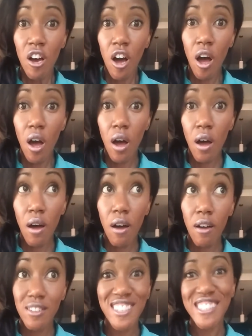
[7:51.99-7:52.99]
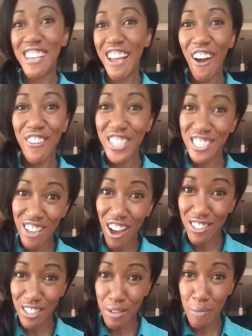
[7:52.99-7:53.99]
I already
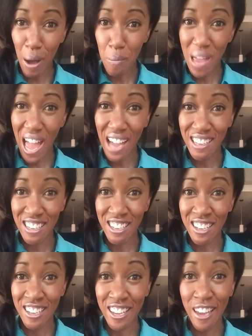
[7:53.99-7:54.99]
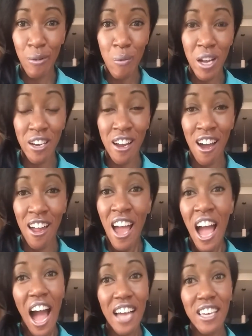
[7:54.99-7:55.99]
talked to you about packing and whatnot.
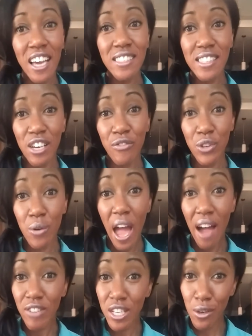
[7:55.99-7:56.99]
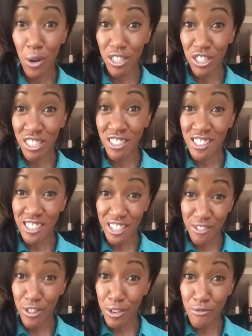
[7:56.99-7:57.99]
I guess if you have any questions,
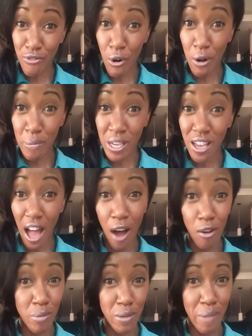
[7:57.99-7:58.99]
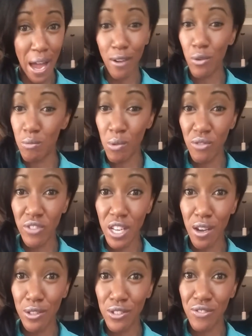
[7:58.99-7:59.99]
leave them for me. I'll be back with more
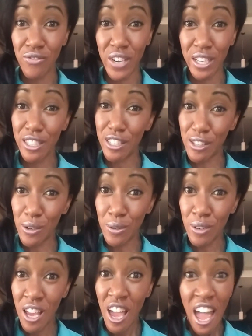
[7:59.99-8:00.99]
videos very soon.